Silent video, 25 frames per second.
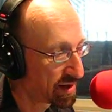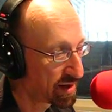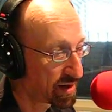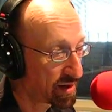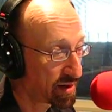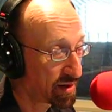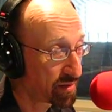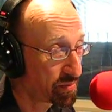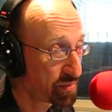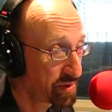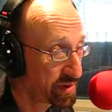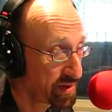
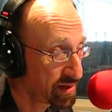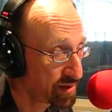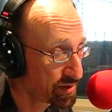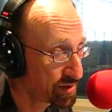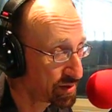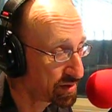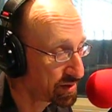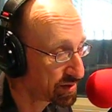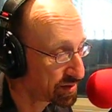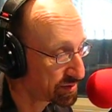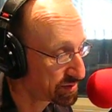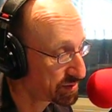
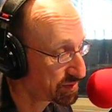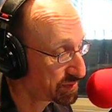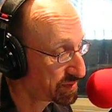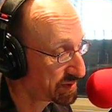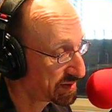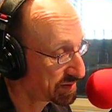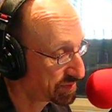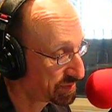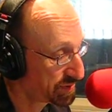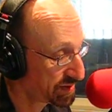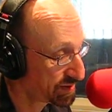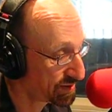appeared to
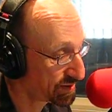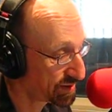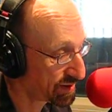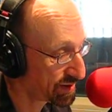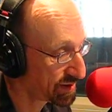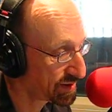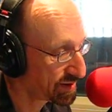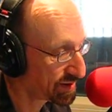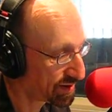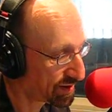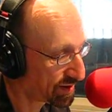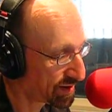be
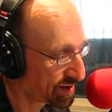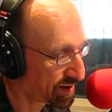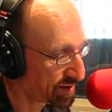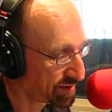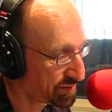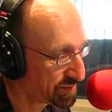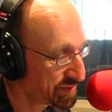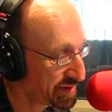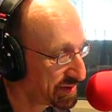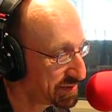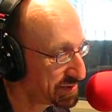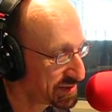appearing
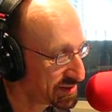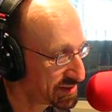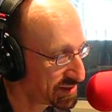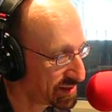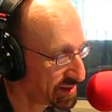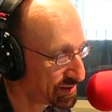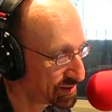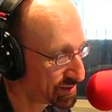on BBC